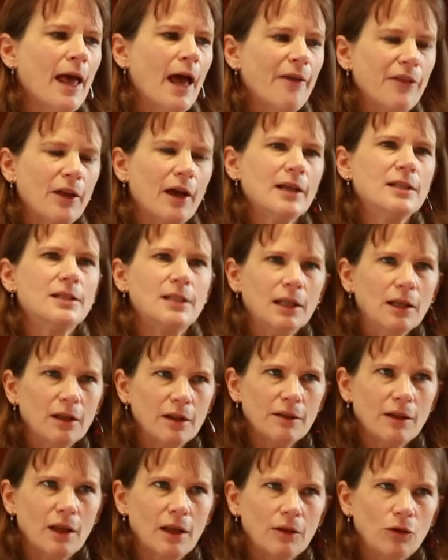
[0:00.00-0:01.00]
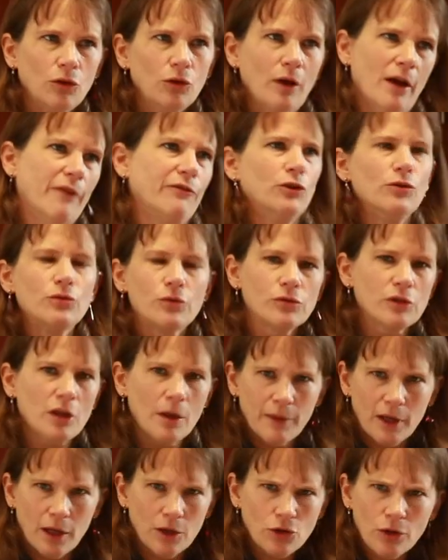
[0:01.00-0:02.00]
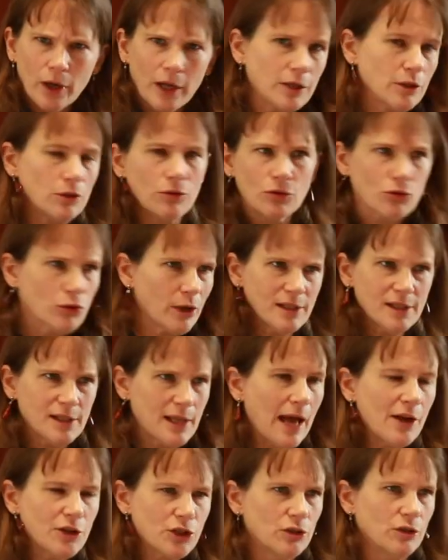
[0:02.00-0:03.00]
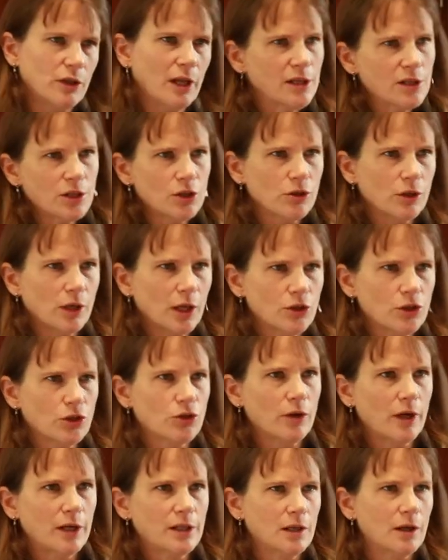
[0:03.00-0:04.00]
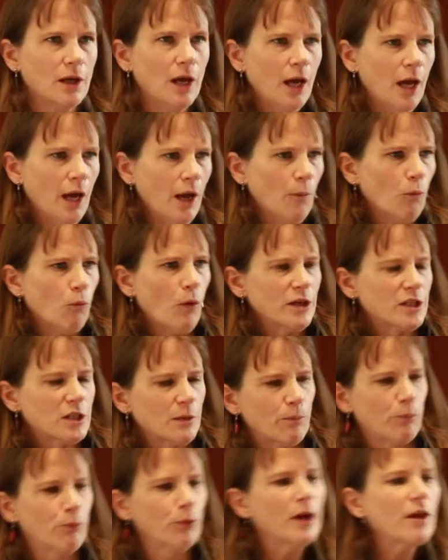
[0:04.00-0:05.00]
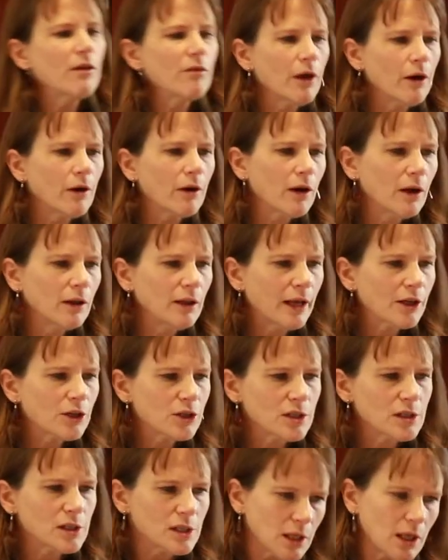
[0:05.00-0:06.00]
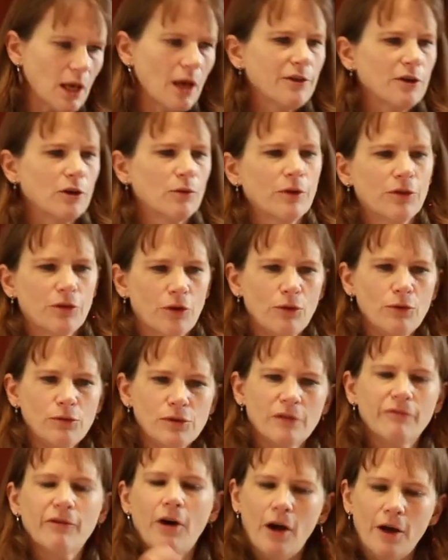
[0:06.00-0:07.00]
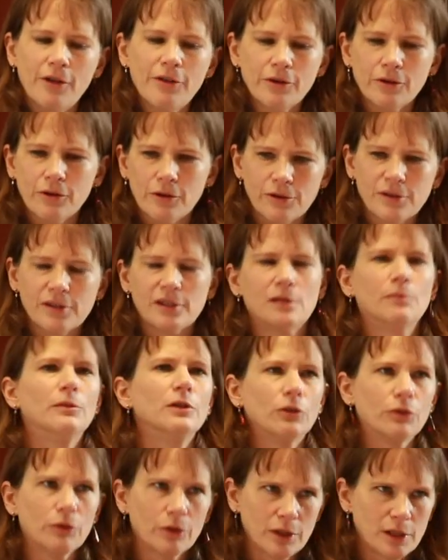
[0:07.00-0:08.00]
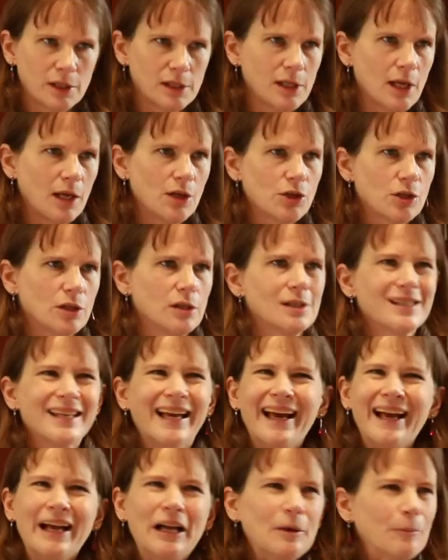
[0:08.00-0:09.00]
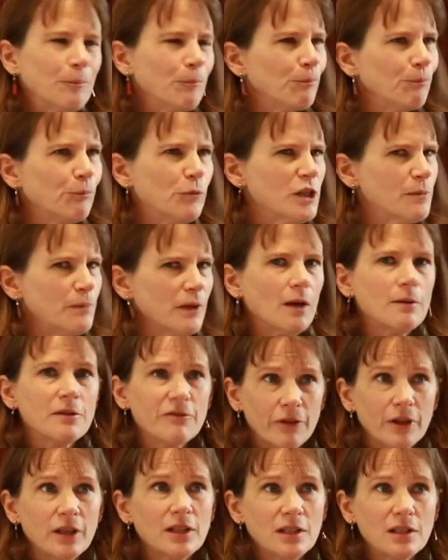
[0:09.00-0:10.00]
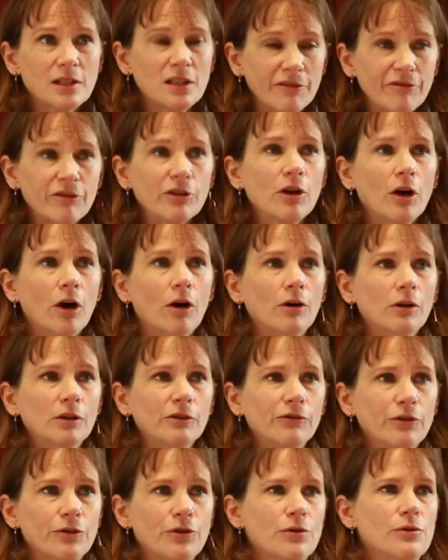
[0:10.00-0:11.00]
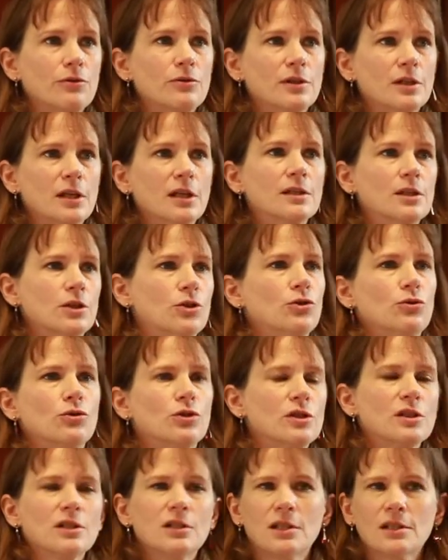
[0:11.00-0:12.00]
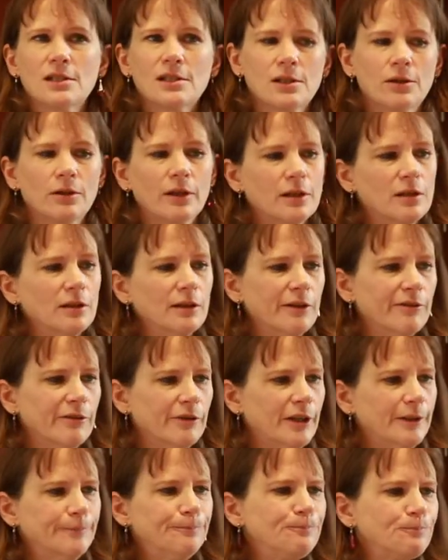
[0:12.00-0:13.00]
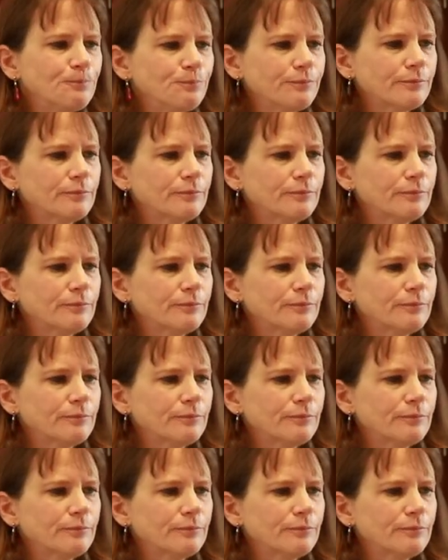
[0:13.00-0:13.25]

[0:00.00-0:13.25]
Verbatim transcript: And the idea that you have users coming in trying to do transnational history, to try to want to bring their collections together with those of other similar organizations, this becomes very difficult for those institutions to necessarily deliver on.